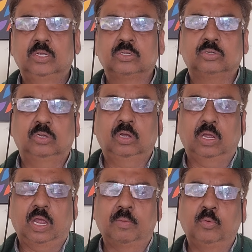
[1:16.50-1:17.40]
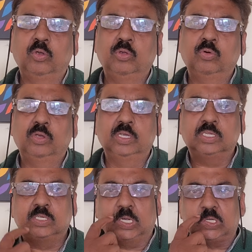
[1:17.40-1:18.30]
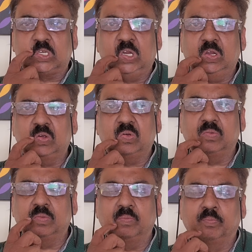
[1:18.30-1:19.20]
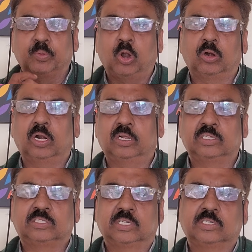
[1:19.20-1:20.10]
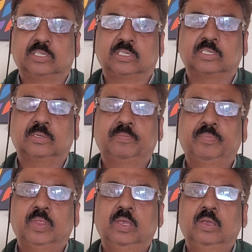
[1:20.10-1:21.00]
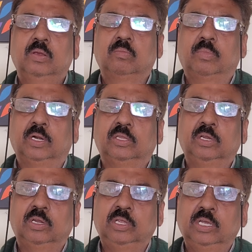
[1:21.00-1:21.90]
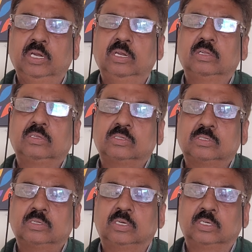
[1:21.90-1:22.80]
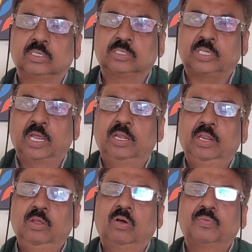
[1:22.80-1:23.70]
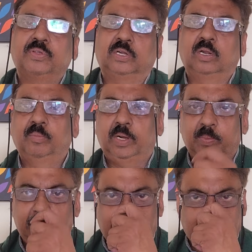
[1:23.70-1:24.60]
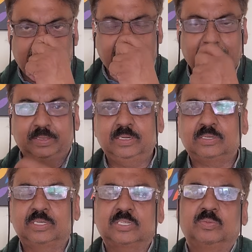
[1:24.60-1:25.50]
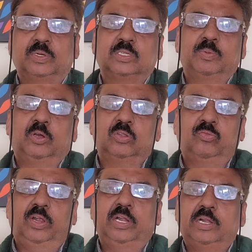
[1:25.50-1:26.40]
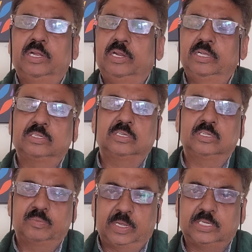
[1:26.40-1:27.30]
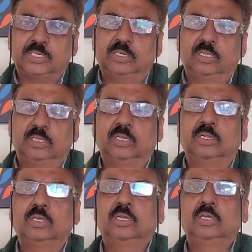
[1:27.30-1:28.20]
So MOU is just a broader consensus, but the real signing of settlement may take another 6 months, because 180 days is mentioned in the